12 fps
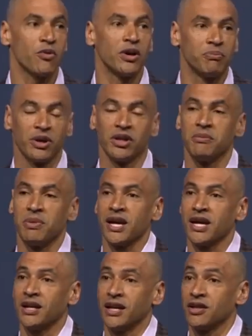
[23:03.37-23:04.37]
what Billy
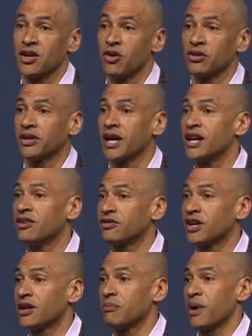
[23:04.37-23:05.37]
Beane and the Oakland A's
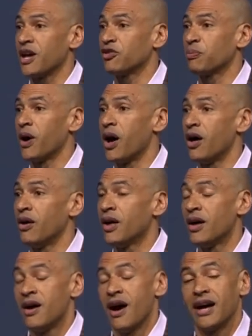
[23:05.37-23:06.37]
did in baseball,
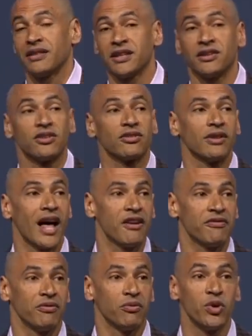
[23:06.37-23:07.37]
I think there's a lot
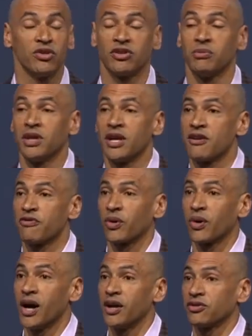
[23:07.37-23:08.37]
of wisdom in there
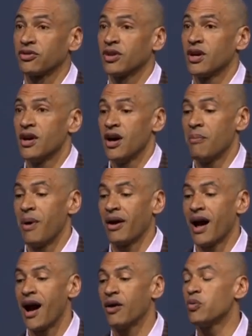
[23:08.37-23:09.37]
for us about
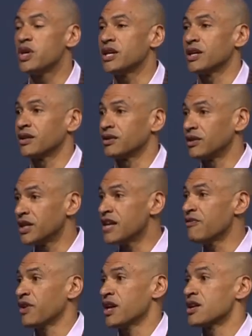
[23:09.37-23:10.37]
how we can
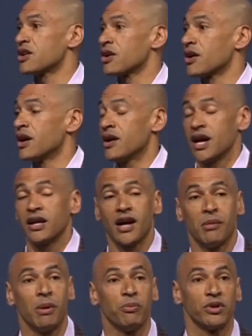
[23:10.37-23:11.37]
leave here and
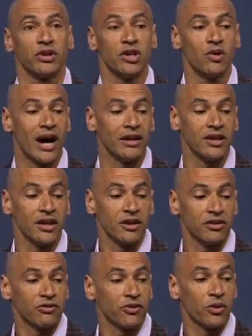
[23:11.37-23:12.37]
come up with new
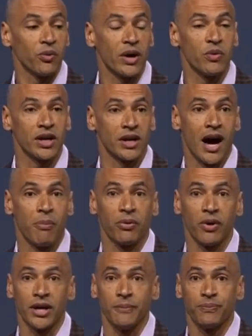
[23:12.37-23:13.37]
ideas for the way we can
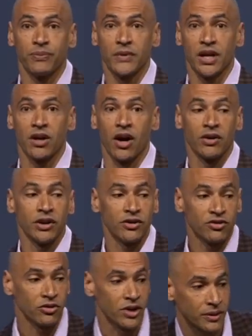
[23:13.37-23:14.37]
operate in our
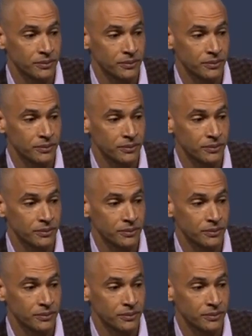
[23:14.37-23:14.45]
industry.